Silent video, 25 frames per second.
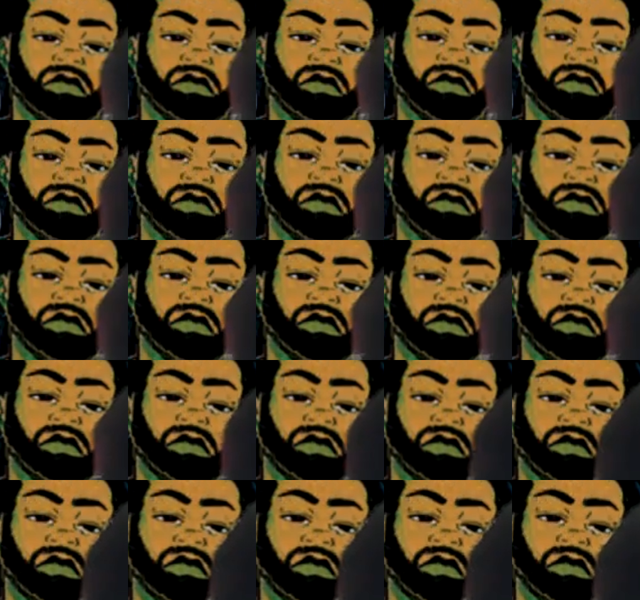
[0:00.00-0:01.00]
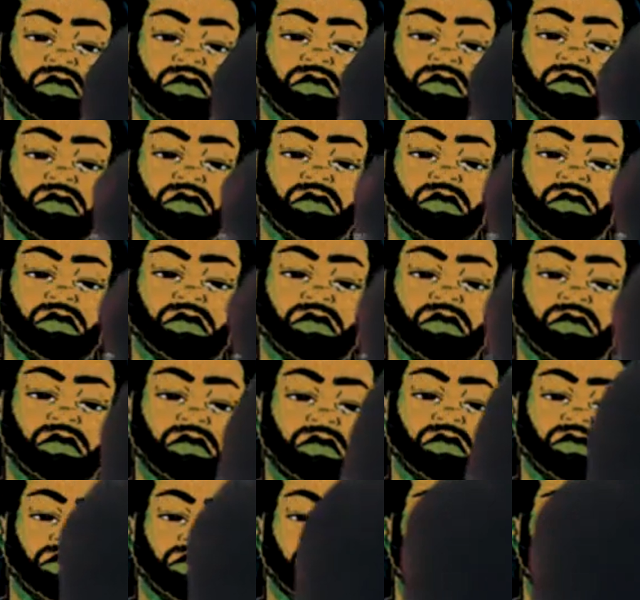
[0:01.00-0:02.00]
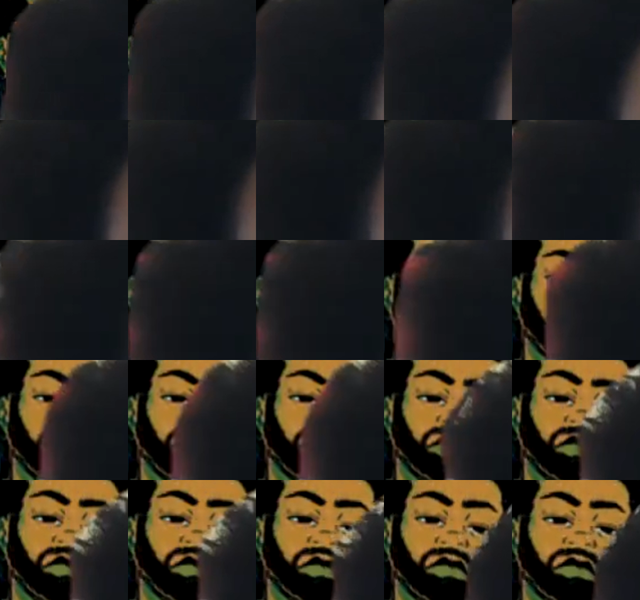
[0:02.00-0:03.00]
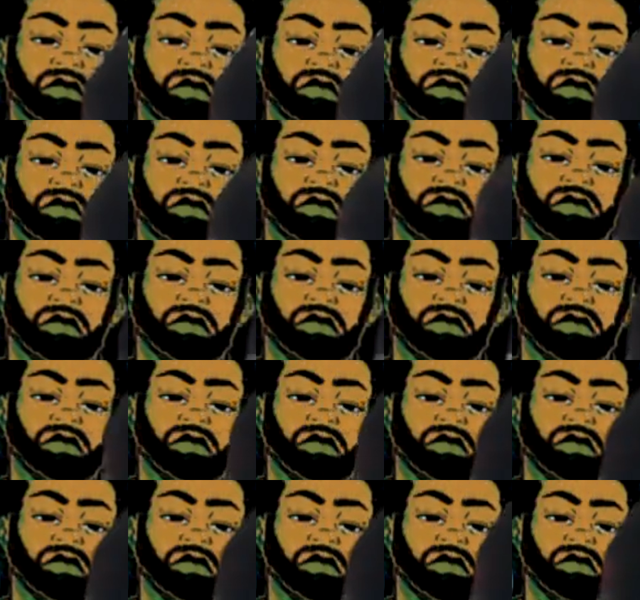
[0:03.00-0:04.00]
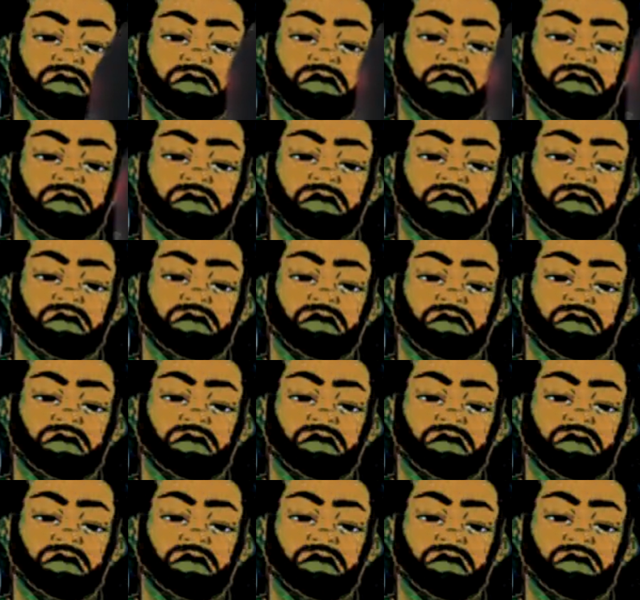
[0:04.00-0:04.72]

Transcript: (silent)